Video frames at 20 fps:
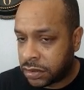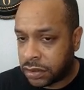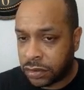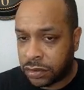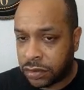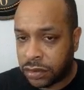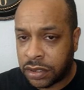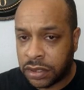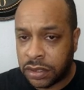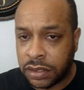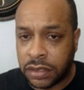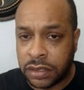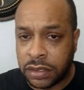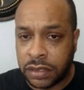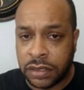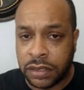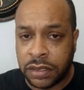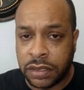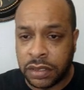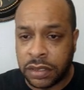Token.
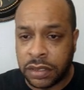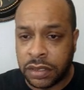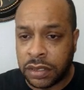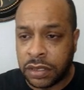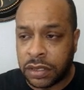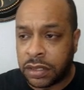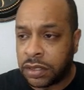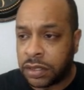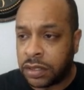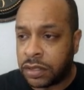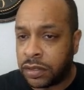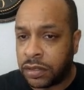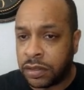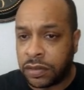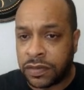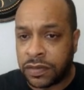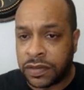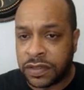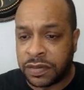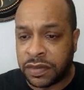Go
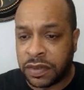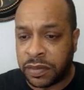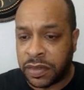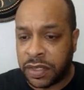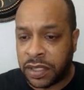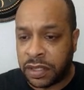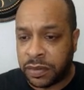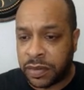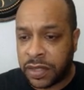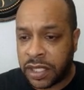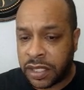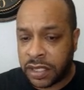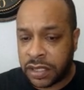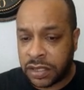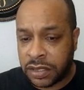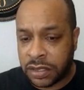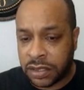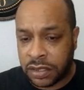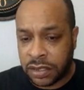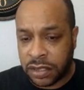over to my
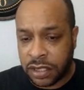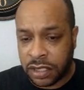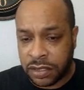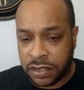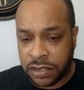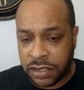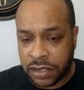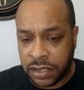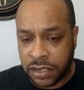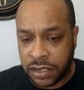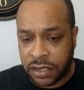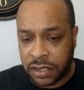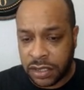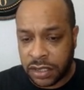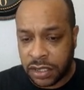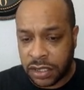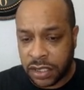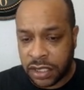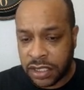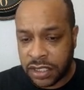MetaMask. Now you see,
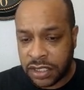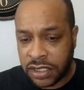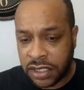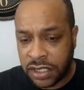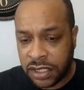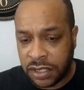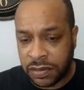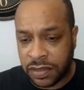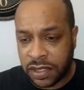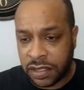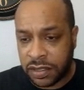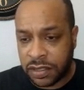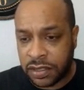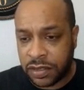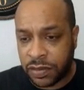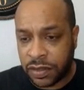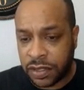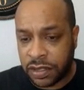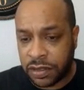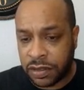I got SHIB there
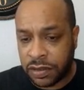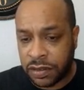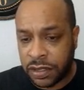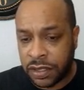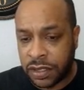as well.